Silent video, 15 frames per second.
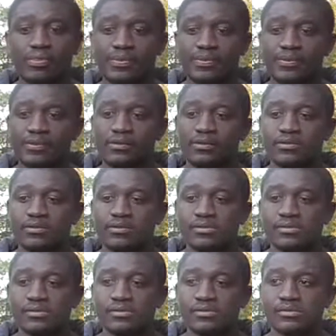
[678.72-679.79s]

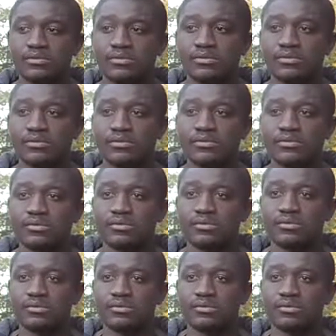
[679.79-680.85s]

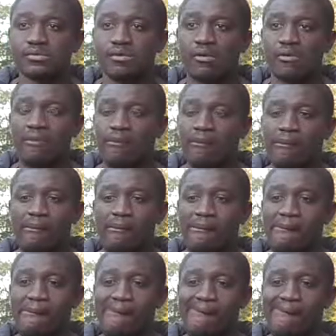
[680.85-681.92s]

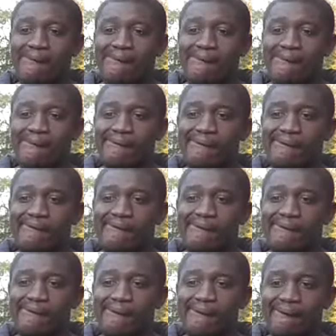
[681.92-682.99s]

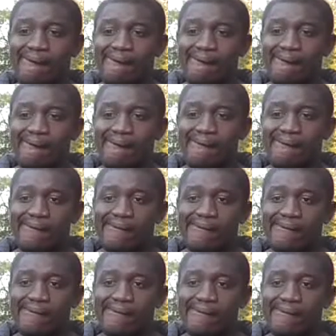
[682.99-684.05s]

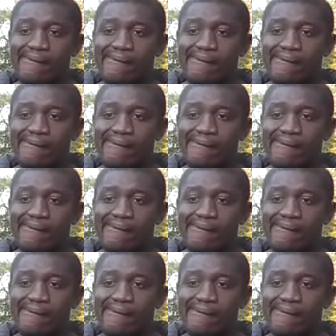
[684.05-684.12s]
This person isn't speaking.